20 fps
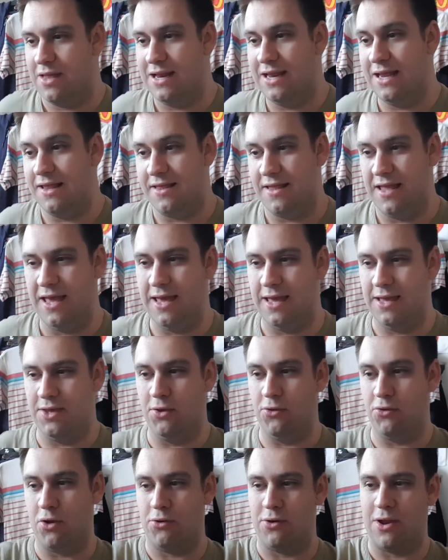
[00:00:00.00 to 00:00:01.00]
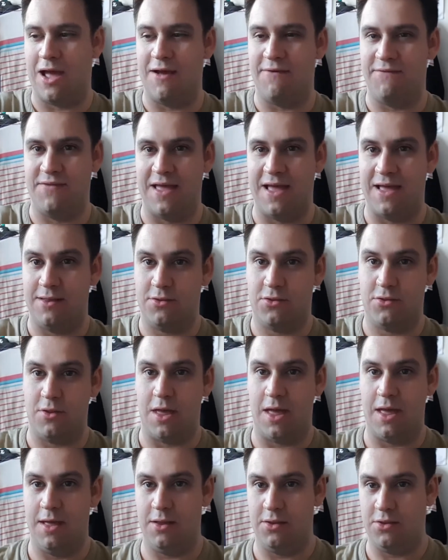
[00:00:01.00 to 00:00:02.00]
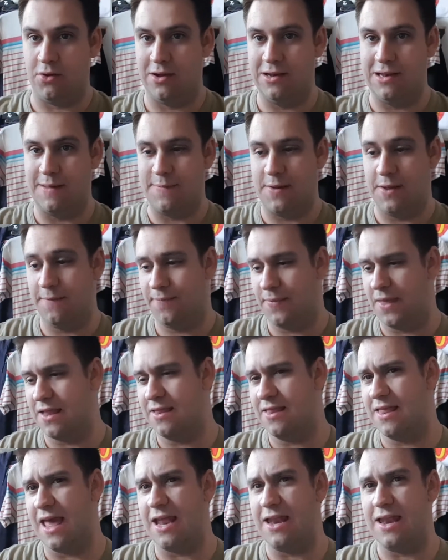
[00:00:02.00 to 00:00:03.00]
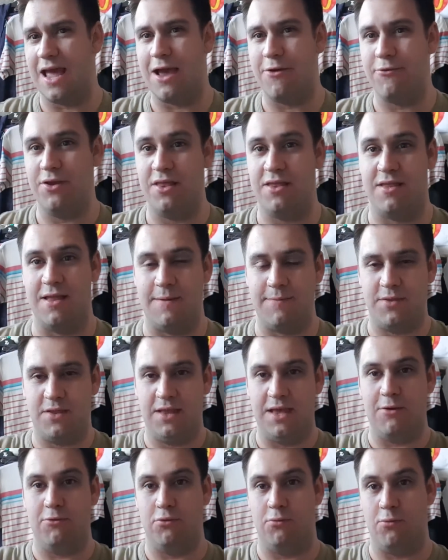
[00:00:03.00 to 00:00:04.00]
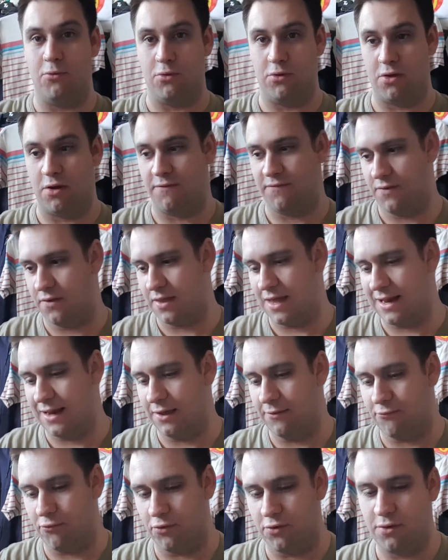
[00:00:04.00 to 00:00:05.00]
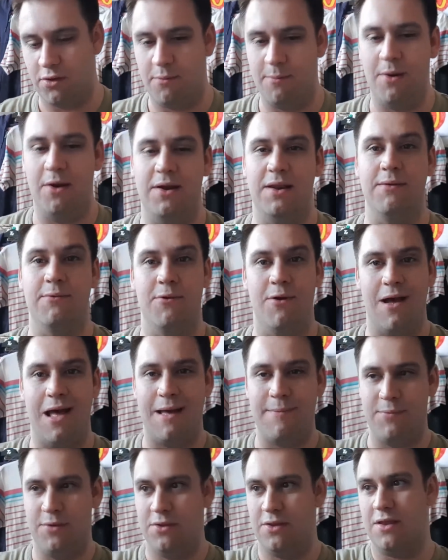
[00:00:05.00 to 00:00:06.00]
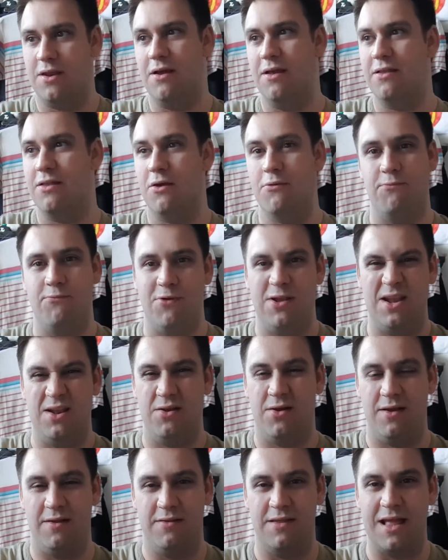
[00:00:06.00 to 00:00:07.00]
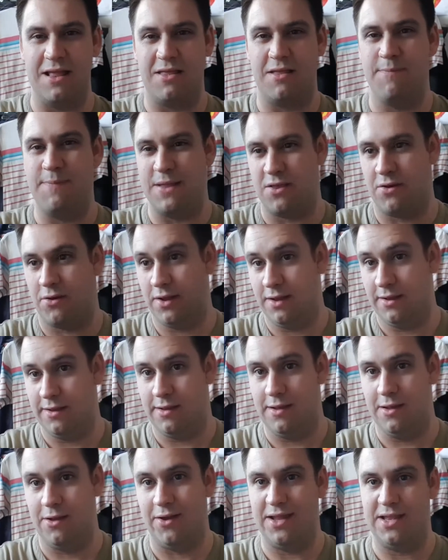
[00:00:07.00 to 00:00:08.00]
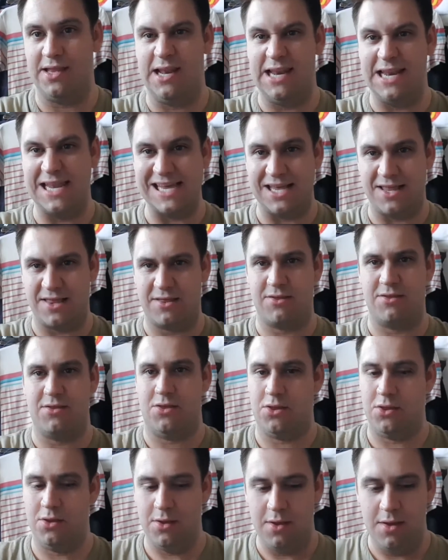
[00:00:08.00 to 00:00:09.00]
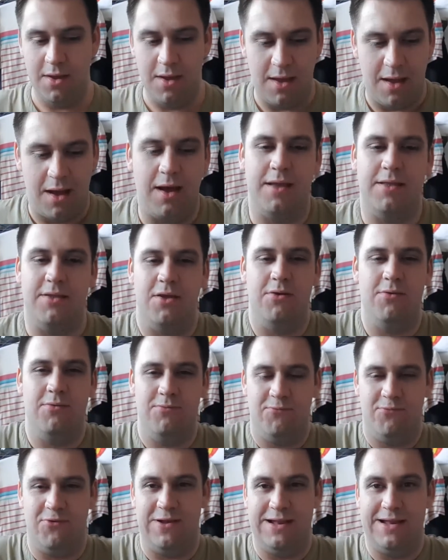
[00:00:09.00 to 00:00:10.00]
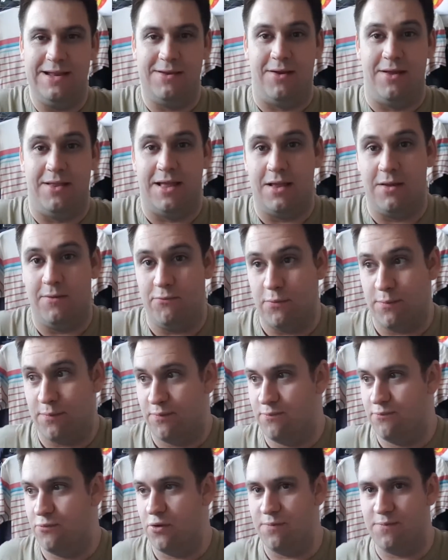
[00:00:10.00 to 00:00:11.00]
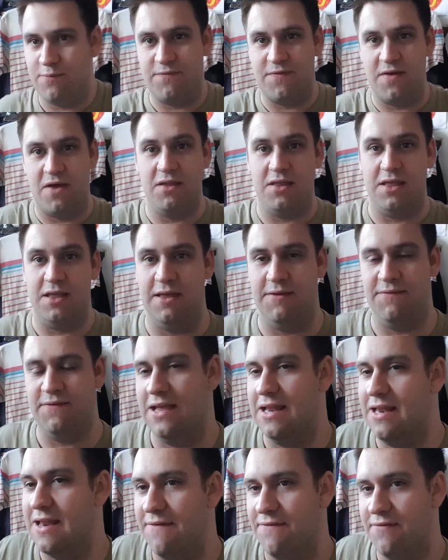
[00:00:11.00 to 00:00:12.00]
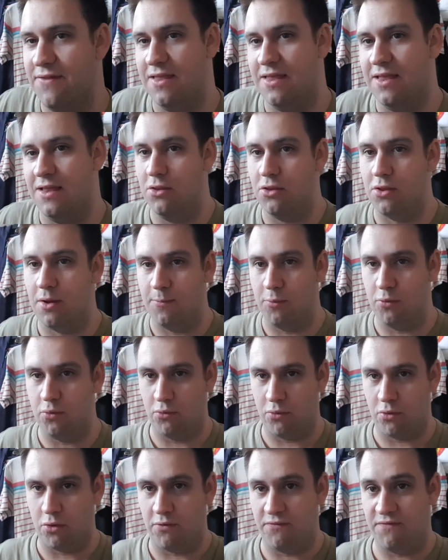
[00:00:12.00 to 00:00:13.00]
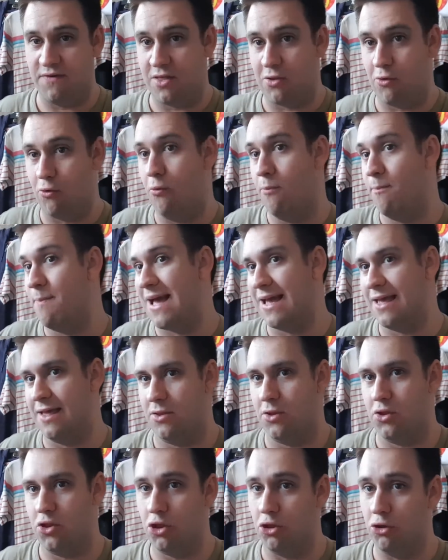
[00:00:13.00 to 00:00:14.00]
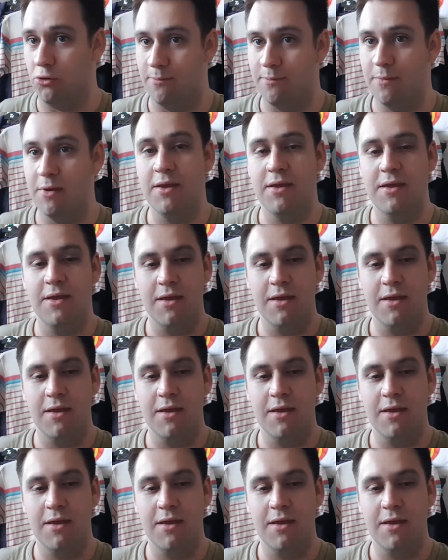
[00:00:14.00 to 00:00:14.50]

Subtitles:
At least here you don't have that dilemma. And then Harry snaps the Elder Wand after telling Ron and Hermione what happened. And I don't really like that's the bit I like the least. I don't really like that. I would have preferred it if he left it in Dumbledore's office or back at the tomb.